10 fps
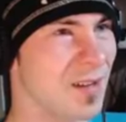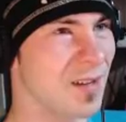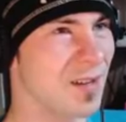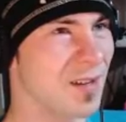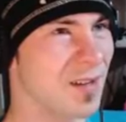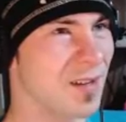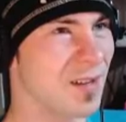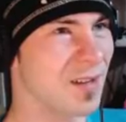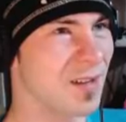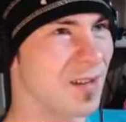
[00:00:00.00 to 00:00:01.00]

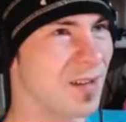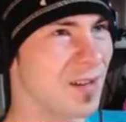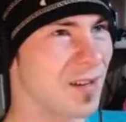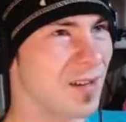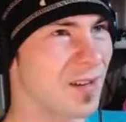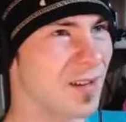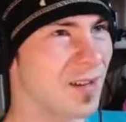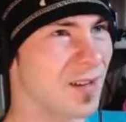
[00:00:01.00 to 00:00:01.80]
No one is speaking in this clip.